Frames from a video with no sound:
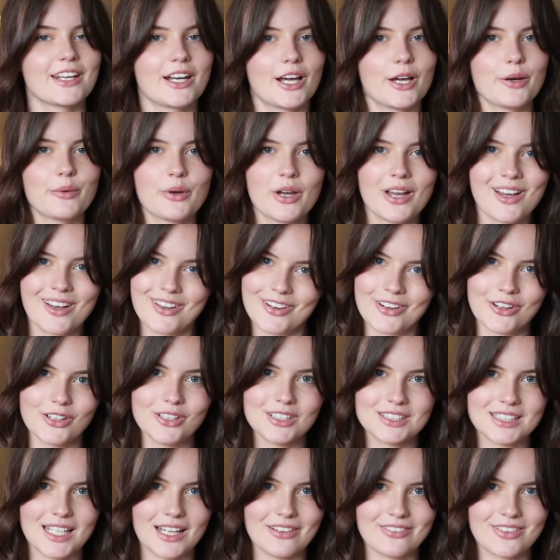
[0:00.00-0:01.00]
You know,
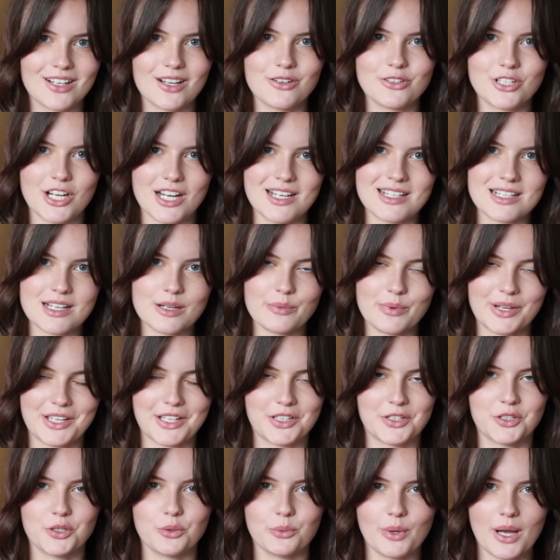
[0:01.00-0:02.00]
colours have no gender, we
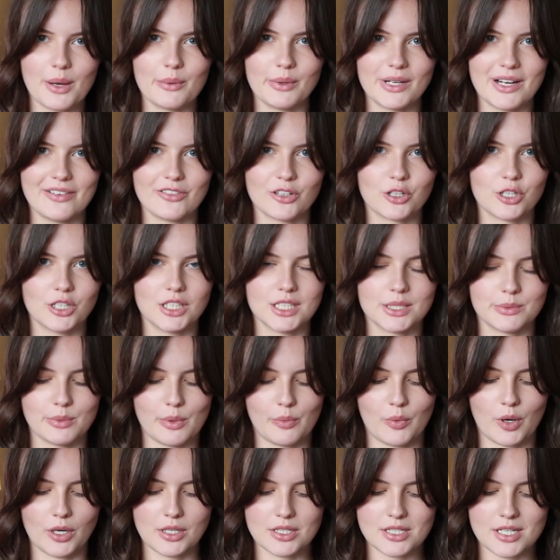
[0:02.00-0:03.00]
can all wear whatever colours we
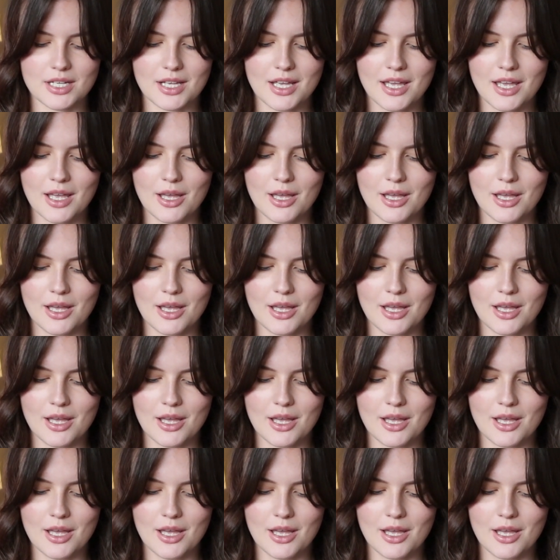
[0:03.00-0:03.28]
want.